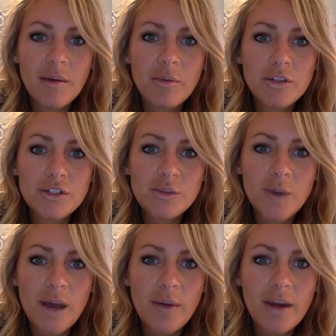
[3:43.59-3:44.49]
which is
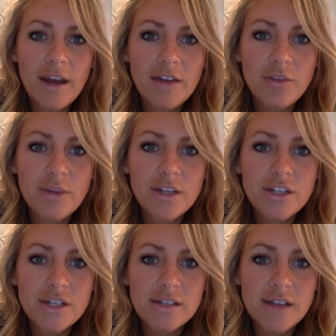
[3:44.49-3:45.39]
why when I do my
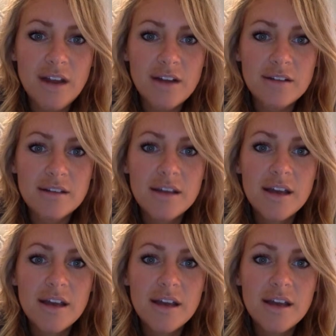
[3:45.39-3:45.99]
GSRs,